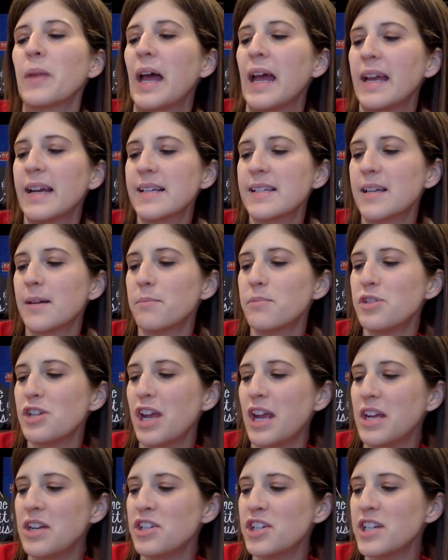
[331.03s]
I accept
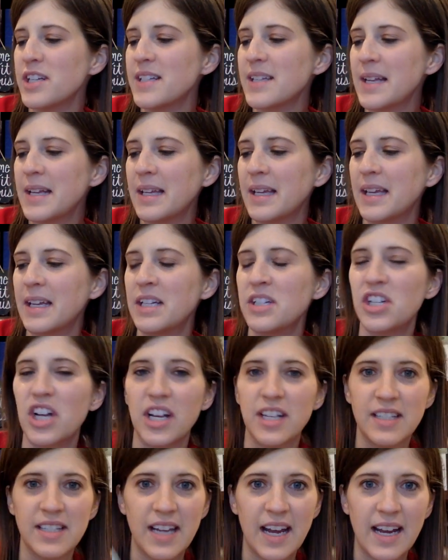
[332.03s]
changes and can
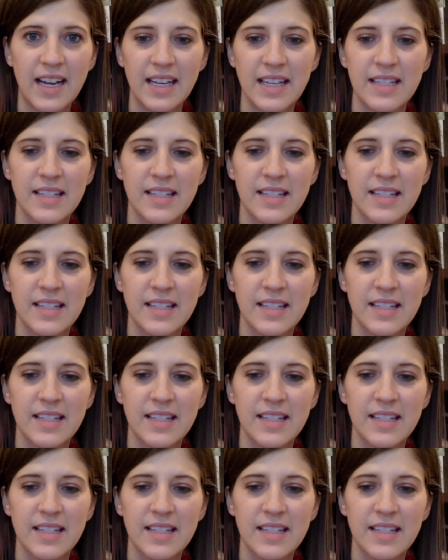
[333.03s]
adjust to any